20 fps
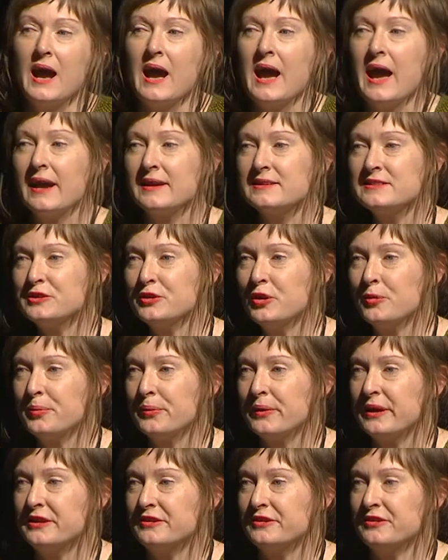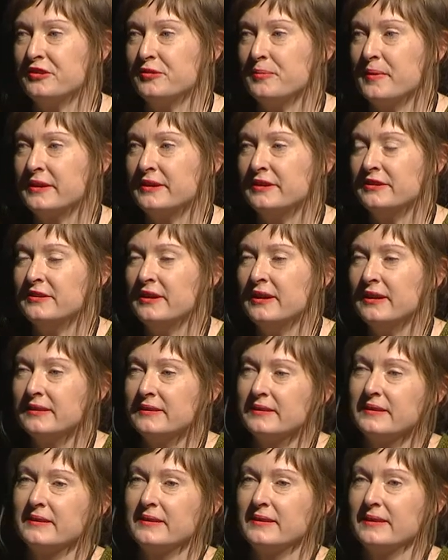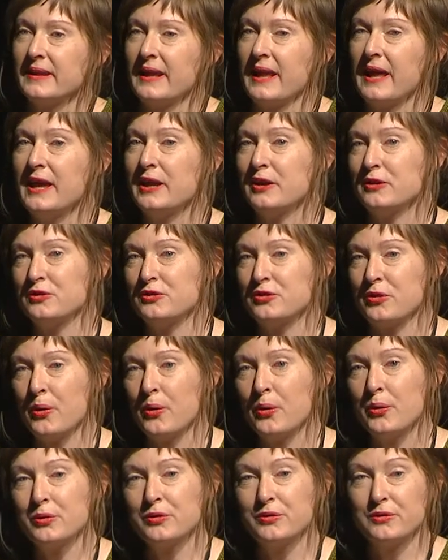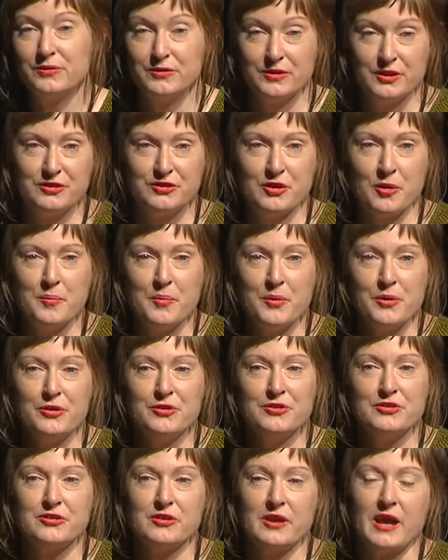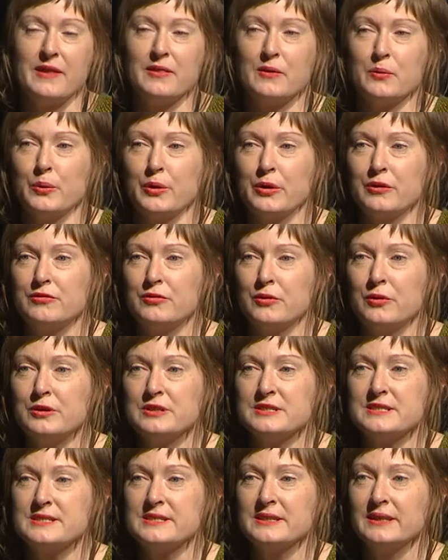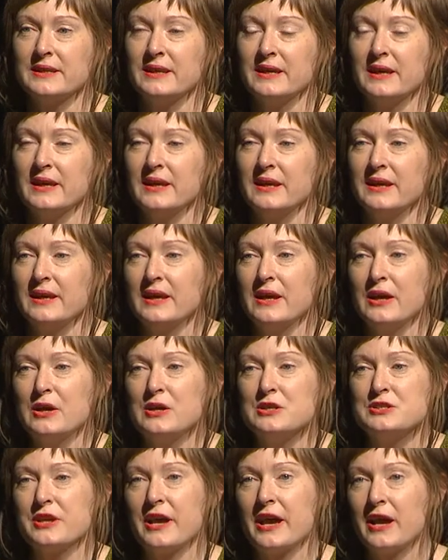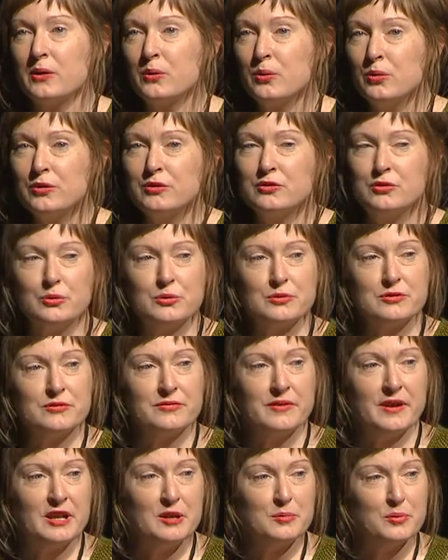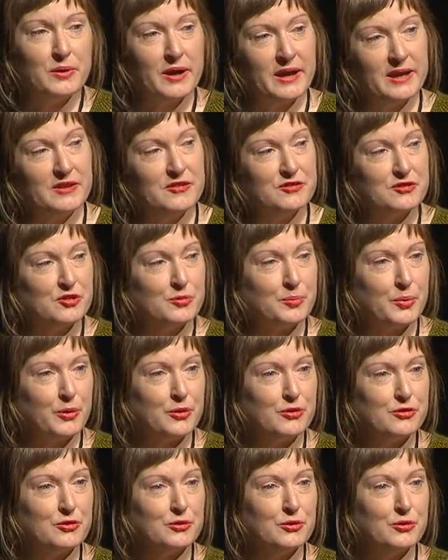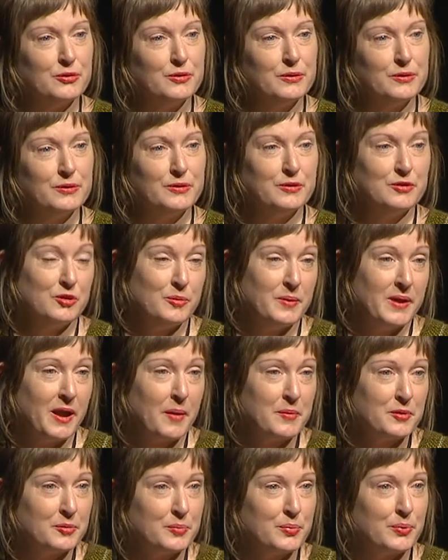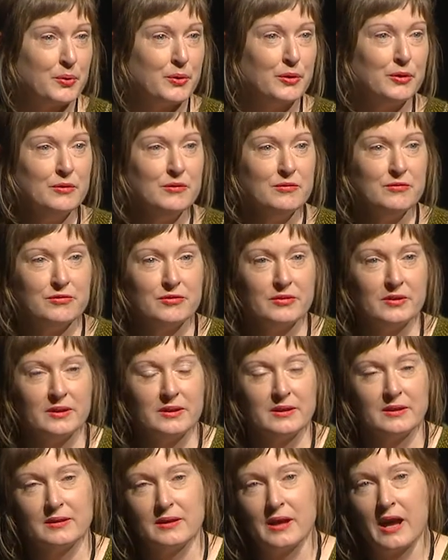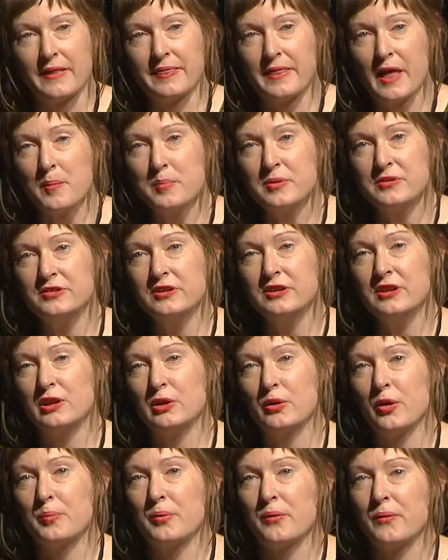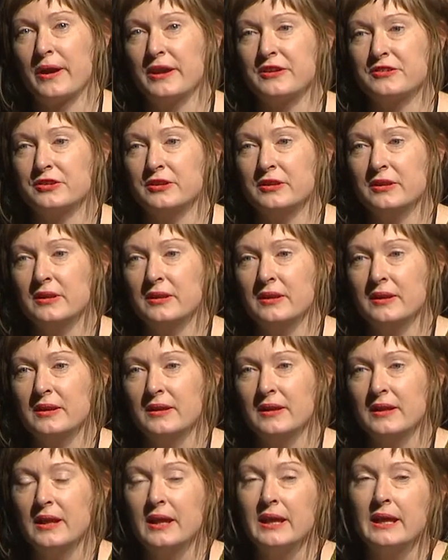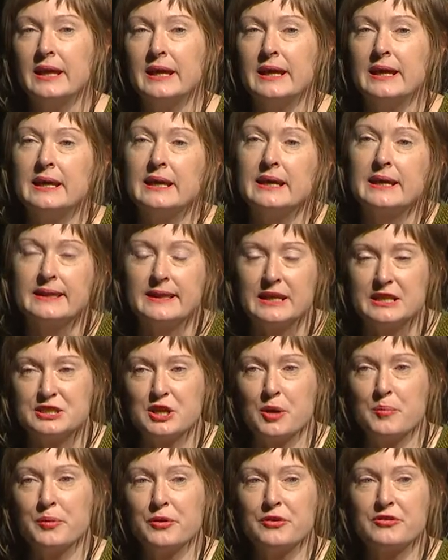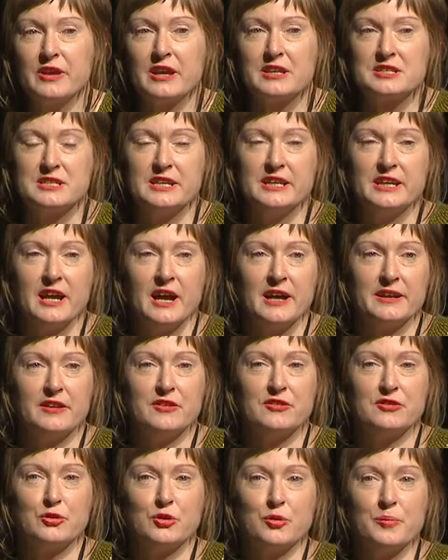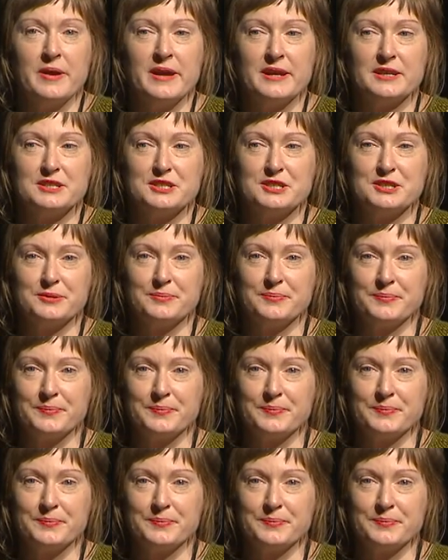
As the operations manager, he controlled the jumbos and the workforce, so had all the tools available at his disposal to be able to prove, at that particular operation, that jumbos actually can't install mesh.